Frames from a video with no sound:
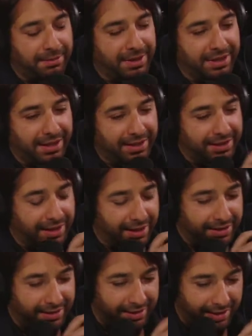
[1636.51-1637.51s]
I mean, and
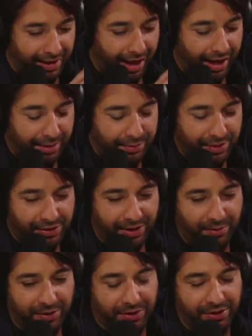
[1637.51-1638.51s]
and I appreciate
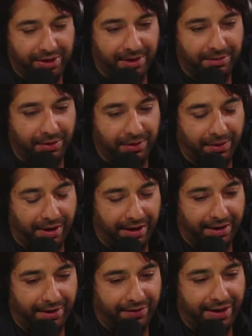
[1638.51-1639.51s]
what you're saying, but
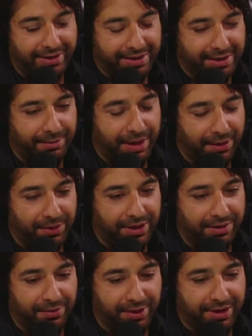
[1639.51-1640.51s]
I've had this debate
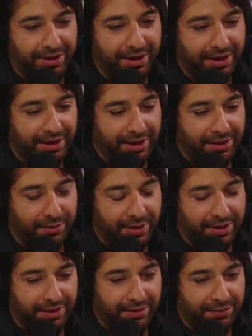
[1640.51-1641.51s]
with with with
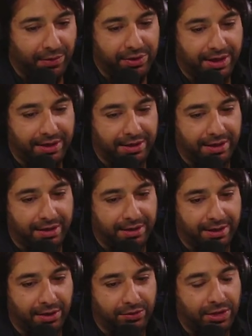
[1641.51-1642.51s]
folks like uh,
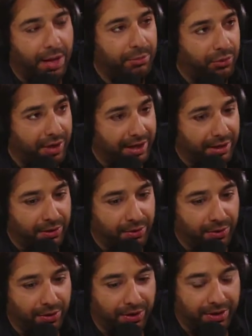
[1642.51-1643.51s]
you know Tom Morello
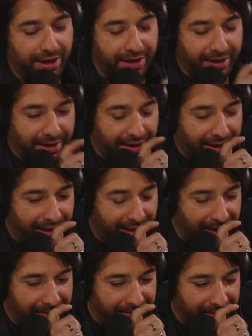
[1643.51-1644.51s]
or uh,
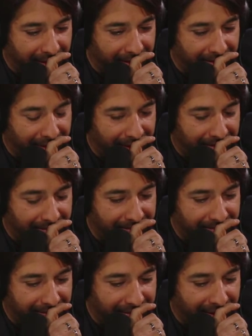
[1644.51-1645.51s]
um, uh,
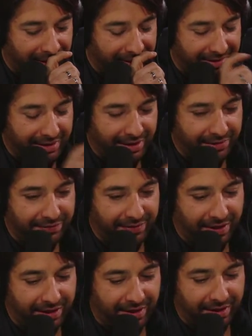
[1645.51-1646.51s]
um, uh, Steve,
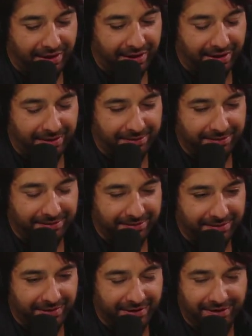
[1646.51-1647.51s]
uh, um,
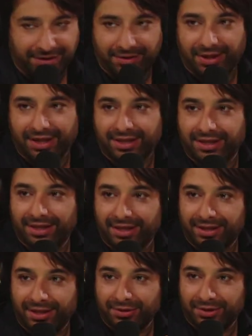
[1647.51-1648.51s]
who's a great uh,
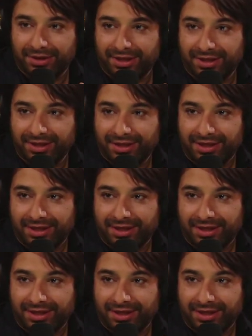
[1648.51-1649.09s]
country singer,